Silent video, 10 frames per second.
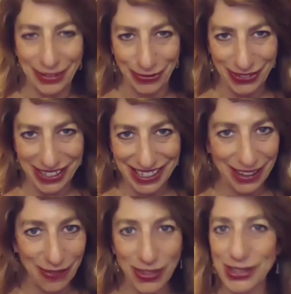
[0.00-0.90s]
gifts
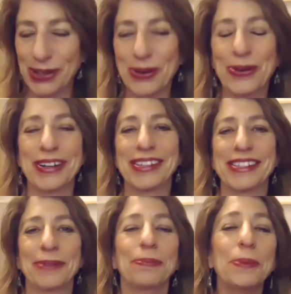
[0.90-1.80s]
of this
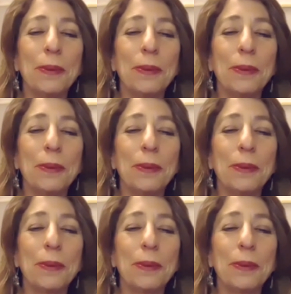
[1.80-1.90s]
course